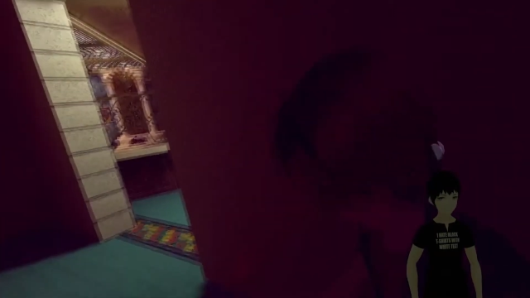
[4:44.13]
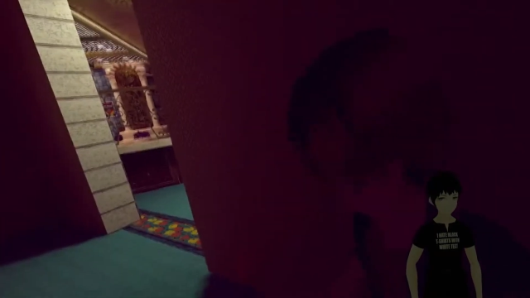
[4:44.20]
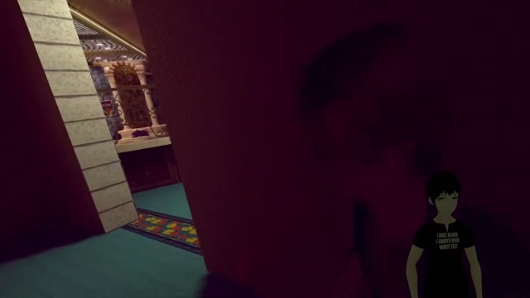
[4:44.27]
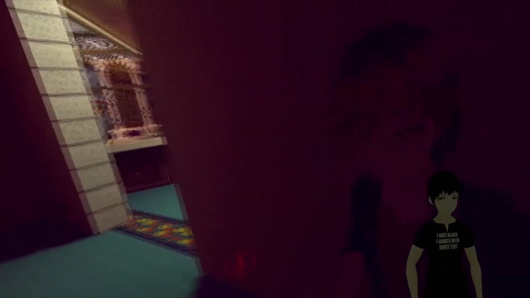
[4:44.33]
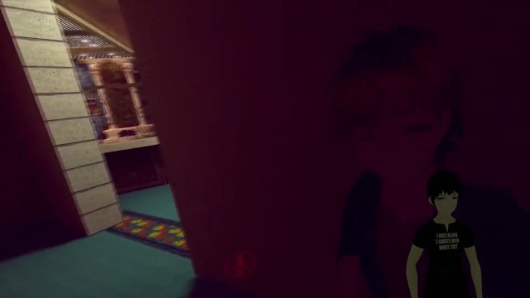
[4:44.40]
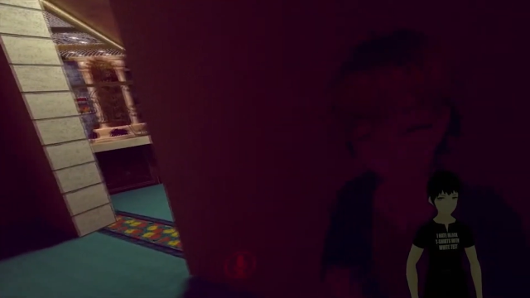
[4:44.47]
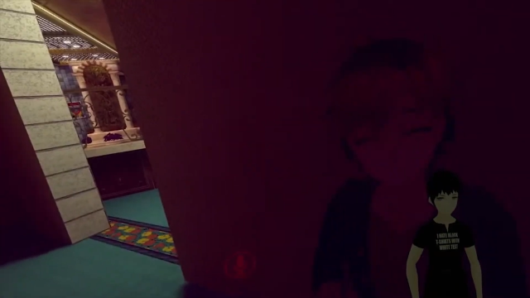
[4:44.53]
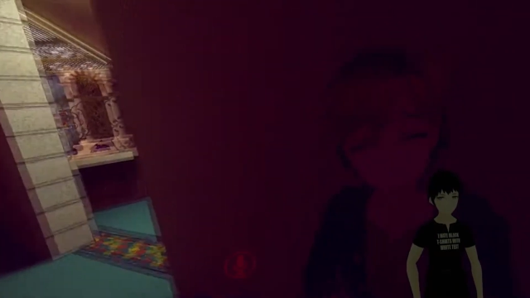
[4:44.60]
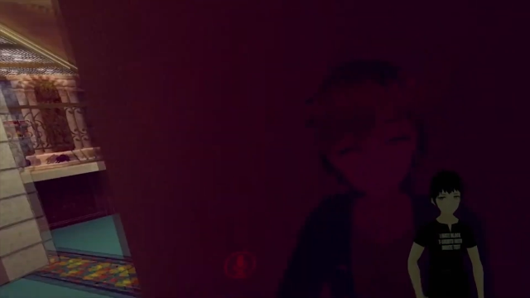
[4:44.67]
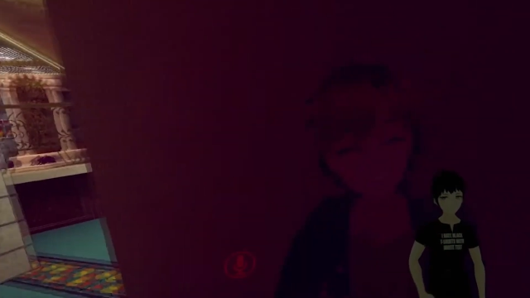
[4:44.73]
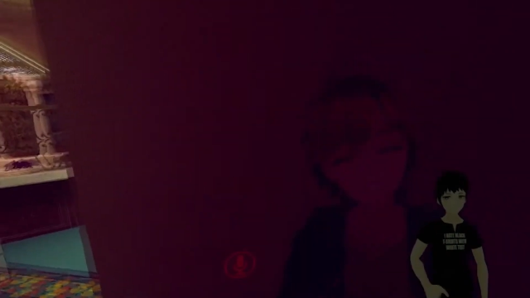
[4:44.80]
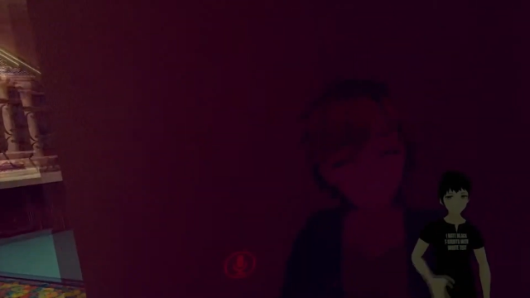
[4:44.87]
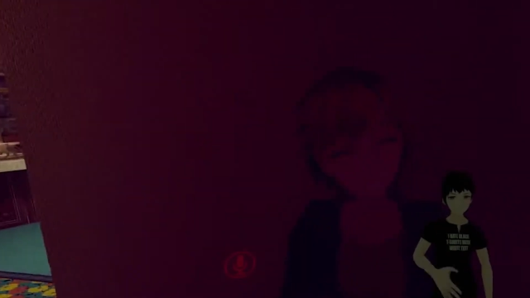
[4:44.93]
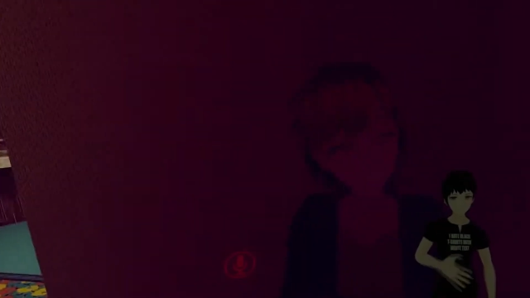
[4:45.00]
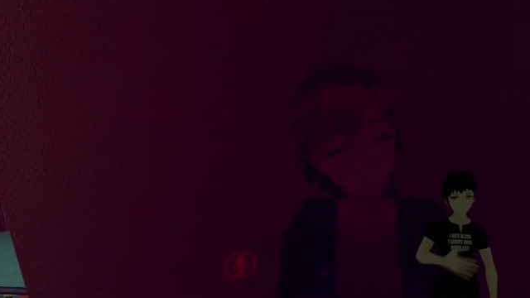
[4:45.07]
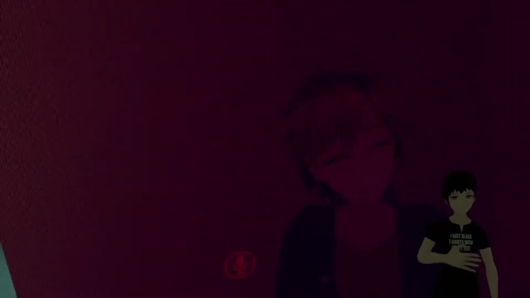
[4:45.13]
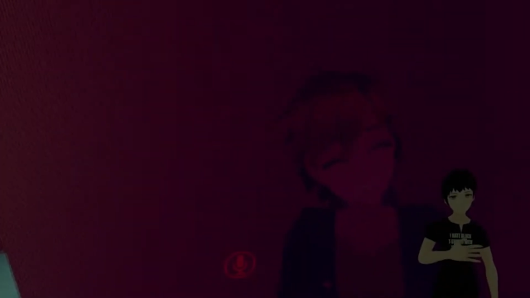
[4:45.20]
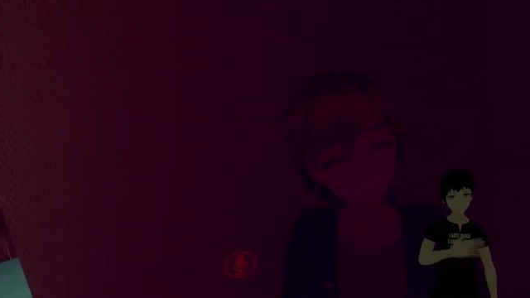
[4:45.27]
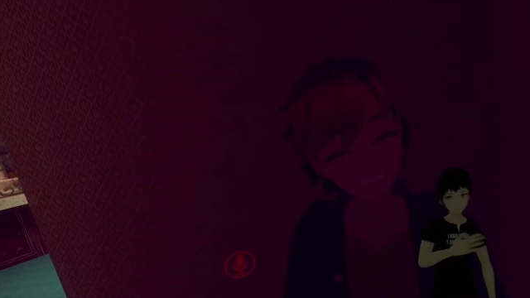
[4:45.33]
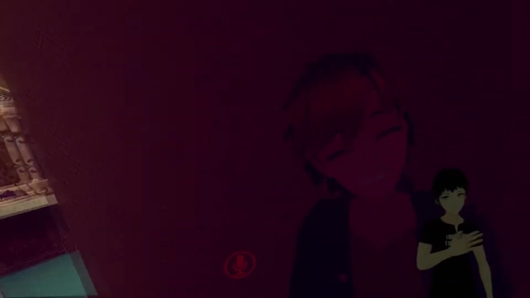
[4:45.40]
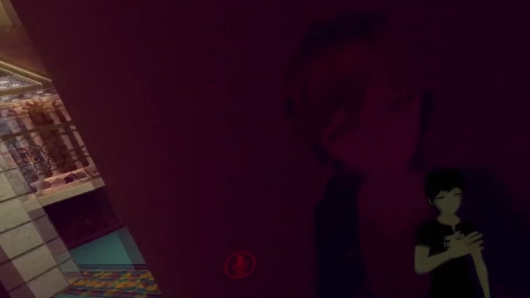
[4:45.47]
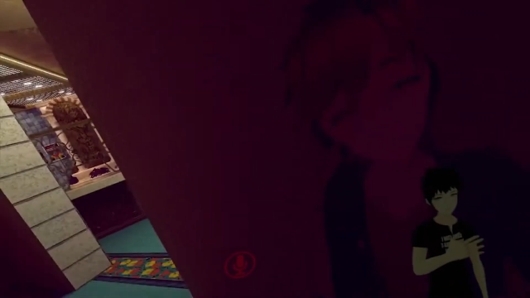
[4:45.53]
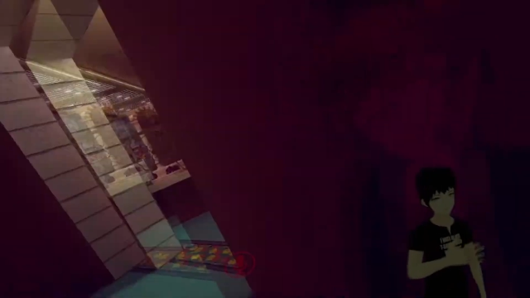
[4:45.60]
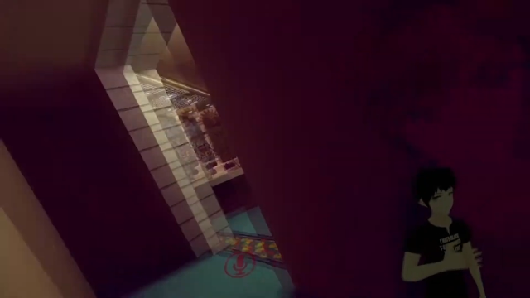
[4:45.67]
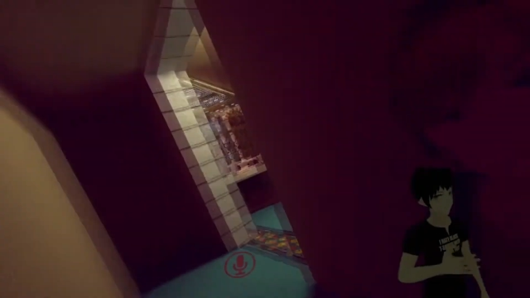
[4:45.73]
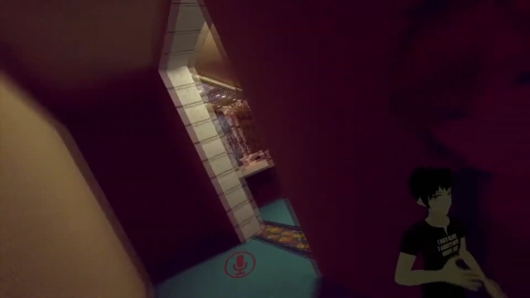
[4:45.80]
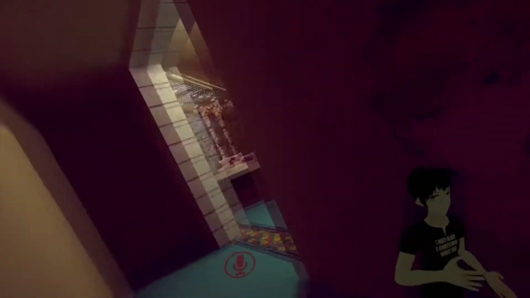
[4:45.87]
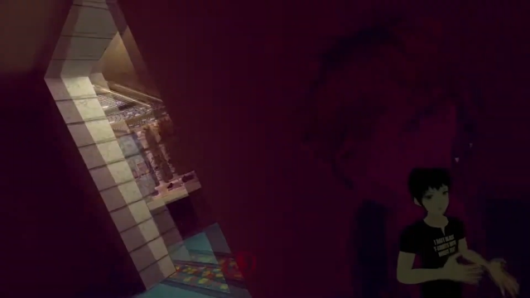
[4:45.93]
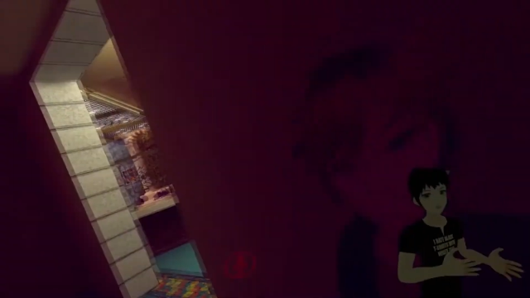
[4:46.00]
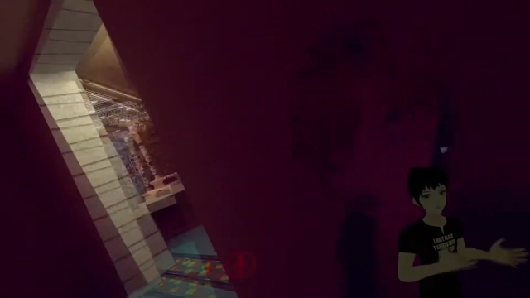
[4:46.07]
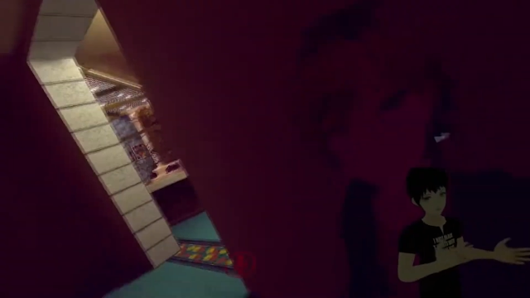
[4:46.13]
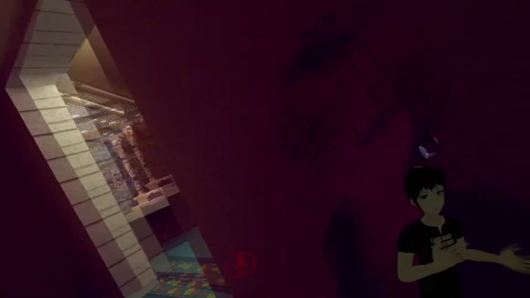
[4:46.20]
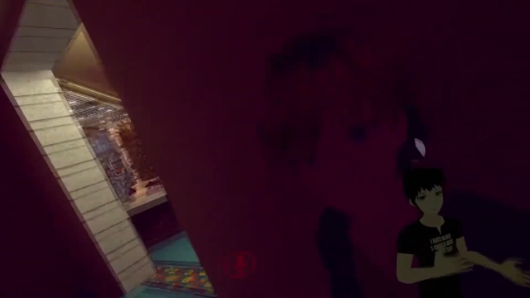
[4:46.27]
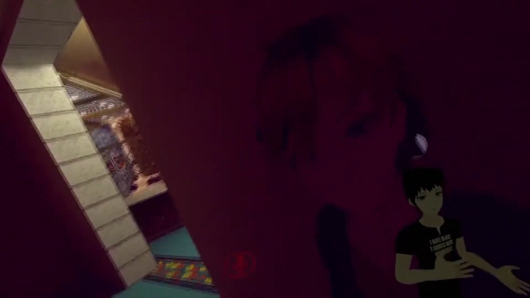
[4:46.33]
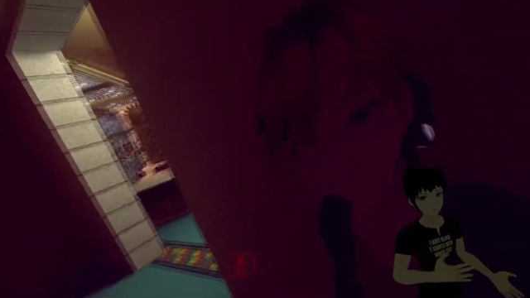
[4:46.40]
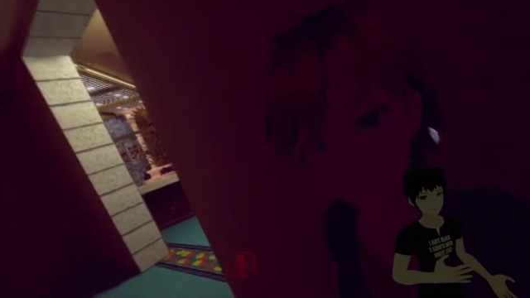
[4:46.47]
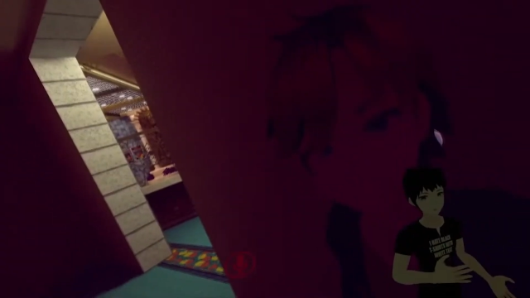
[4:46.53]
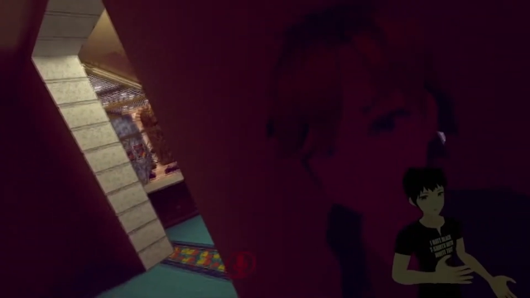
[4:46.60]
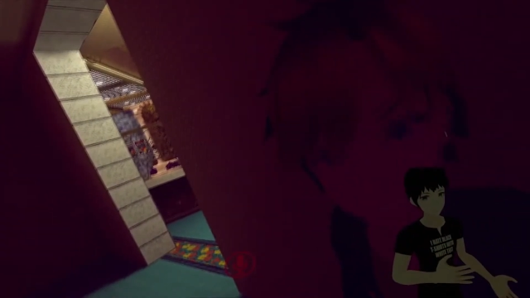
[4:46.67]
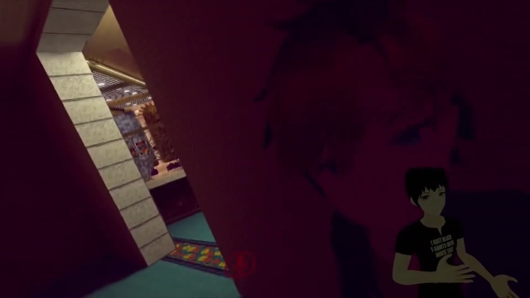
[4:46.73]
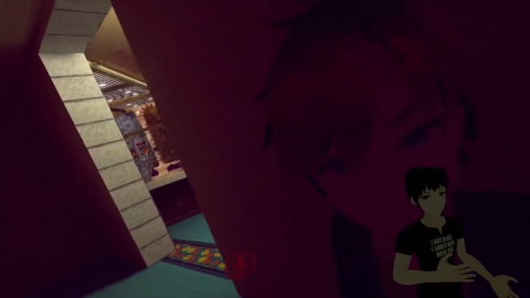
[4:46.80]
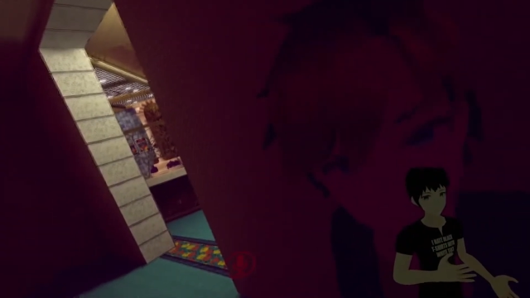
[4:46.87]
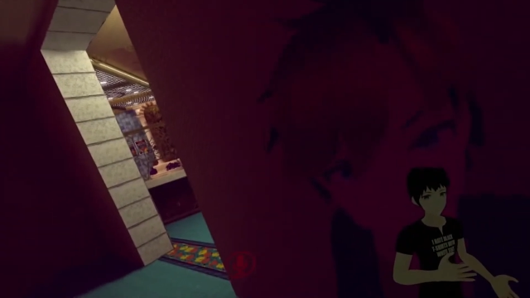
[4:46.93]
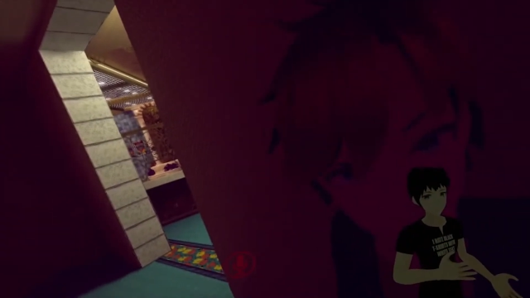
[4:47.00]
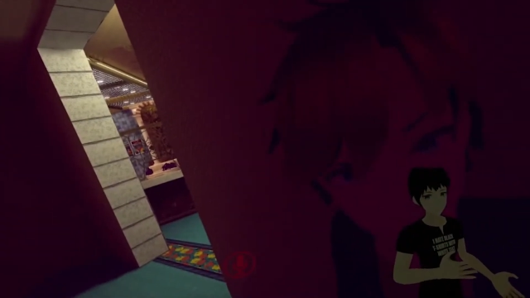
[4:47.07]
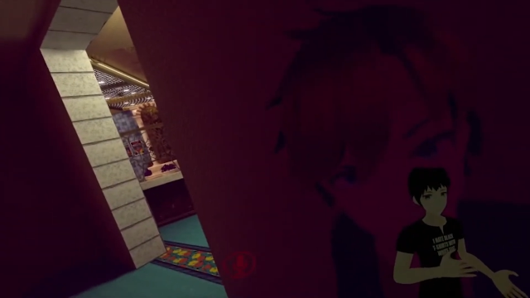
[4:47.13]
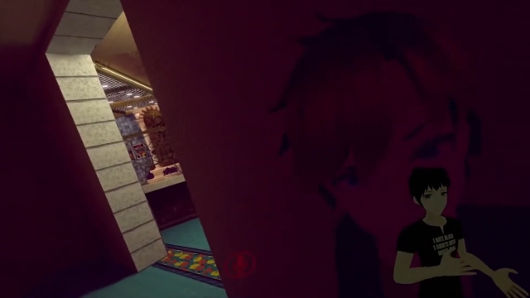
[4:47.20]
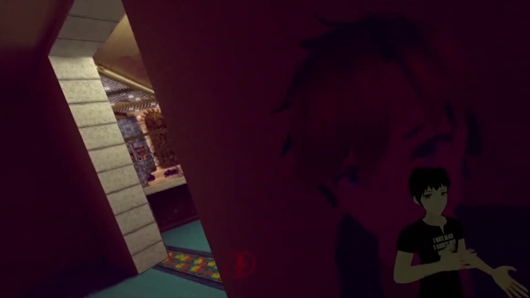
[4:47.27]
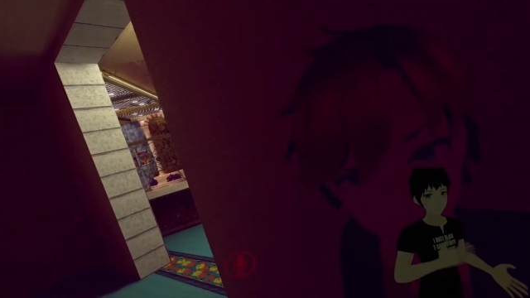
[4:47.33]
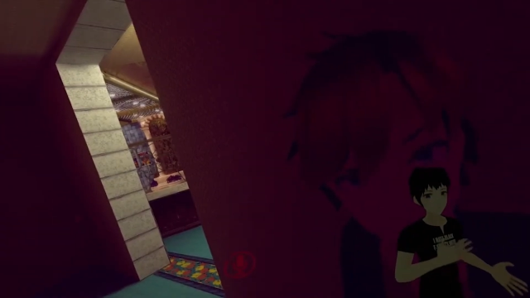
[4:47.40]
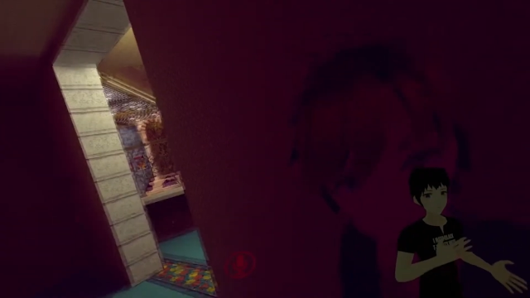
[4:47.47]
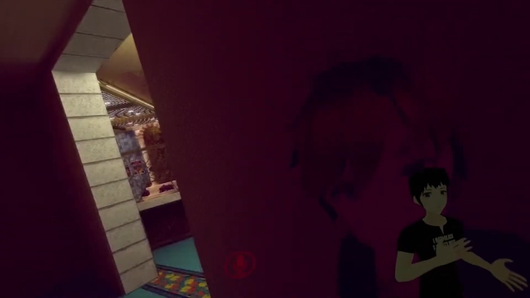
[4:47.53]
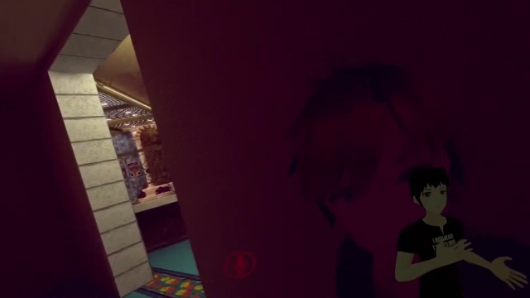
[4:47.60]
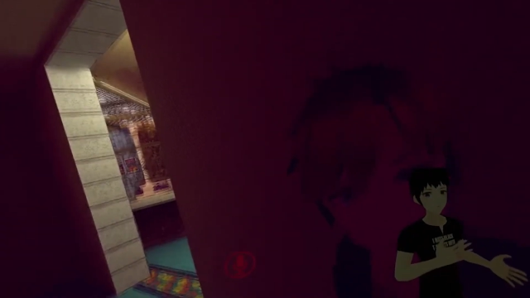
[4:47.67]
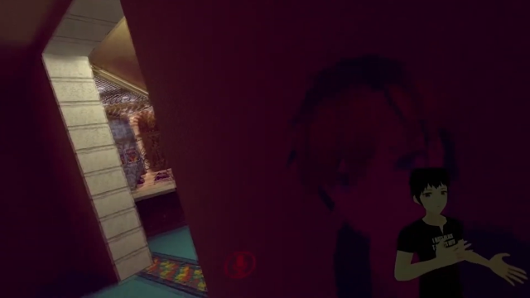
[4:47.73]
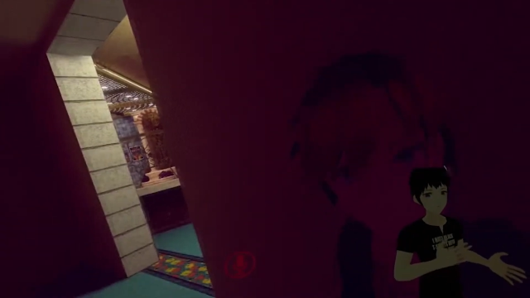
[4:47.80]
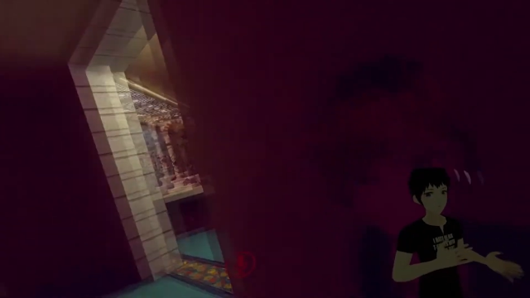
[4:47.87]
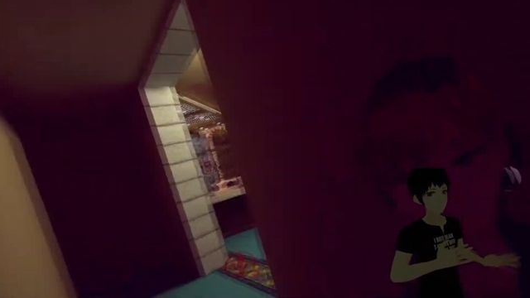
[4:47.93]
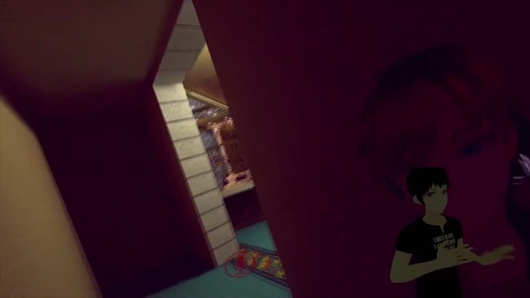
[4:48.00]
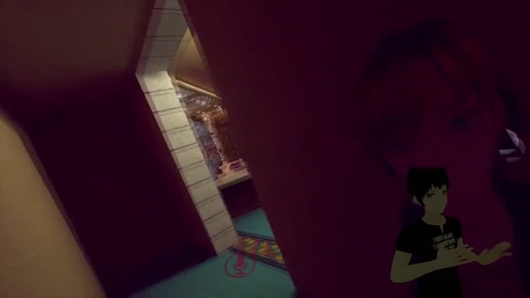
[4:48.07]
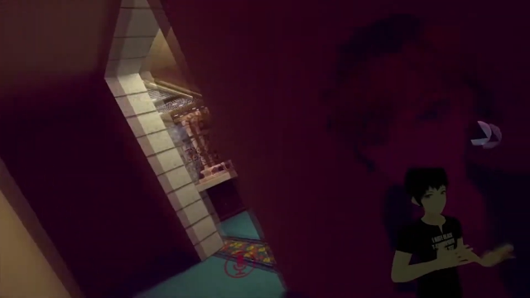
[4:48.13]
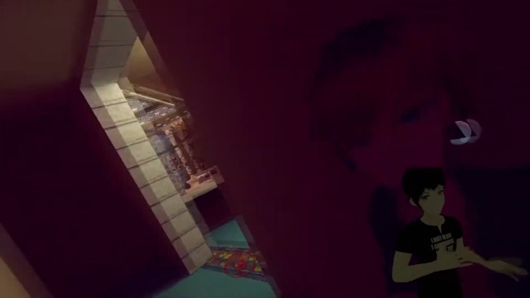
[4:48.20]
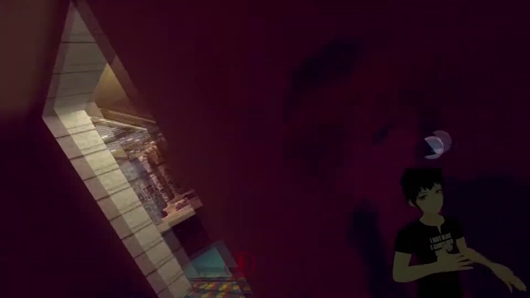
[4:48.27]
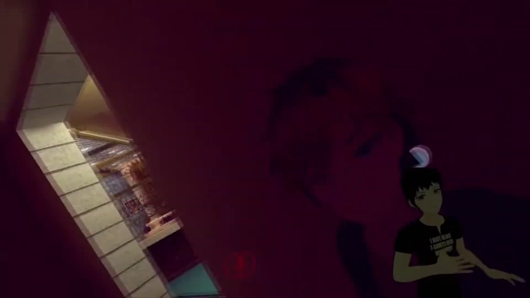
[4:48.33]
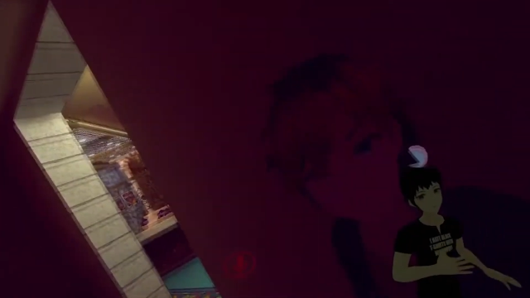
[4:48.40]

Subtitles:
[unreadable: no face in view]